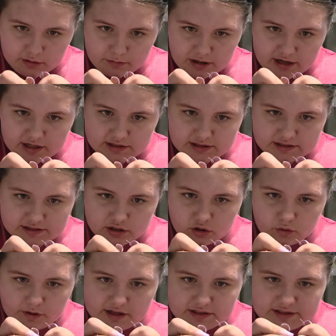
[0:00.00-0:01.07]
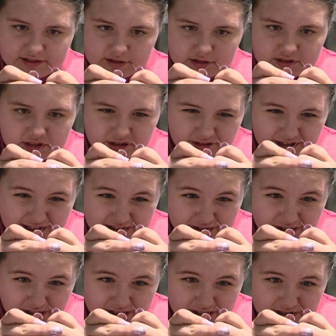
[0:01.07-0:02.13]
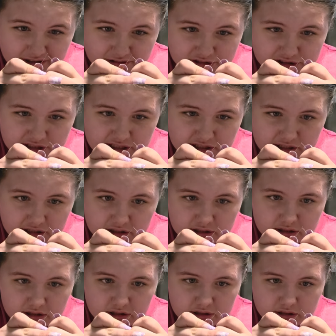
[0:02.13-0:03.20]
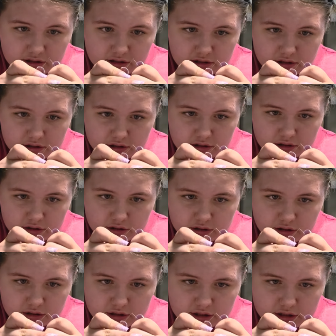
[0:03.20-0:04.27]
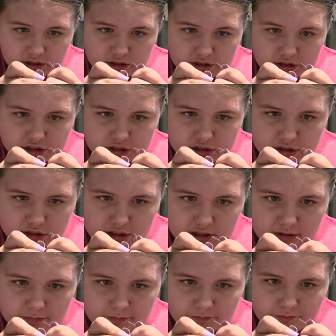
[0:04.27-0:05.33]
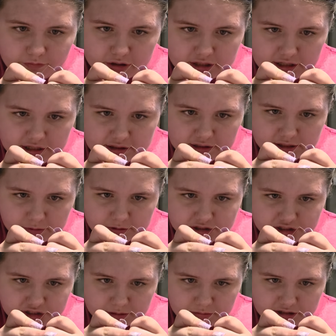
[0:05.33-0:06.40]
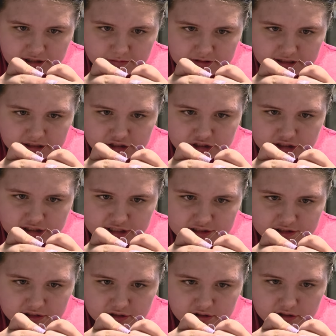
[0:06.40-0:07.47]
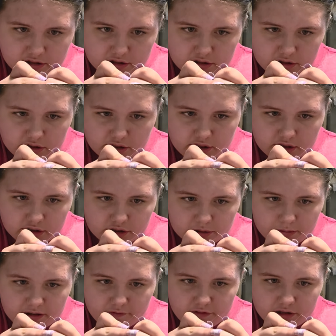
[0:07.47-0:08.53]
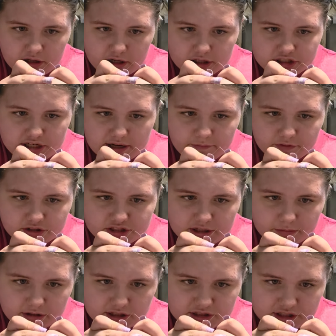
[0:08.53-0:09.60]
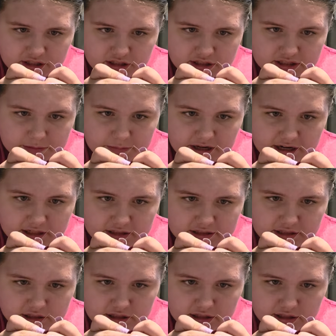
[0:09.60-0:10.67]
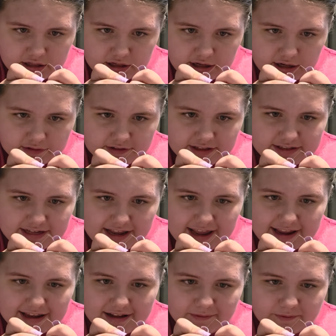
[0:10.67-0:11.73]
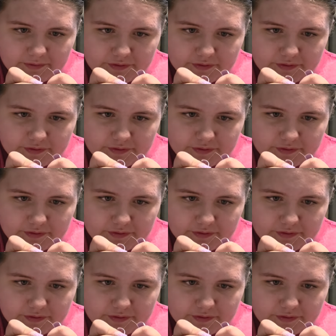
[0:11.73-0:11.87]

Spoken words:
but it doesn't always. So I gotta look closely. I gotta gently put it in there, which sometimes actually takes a little bit of a long time for some reason. It depends on the day.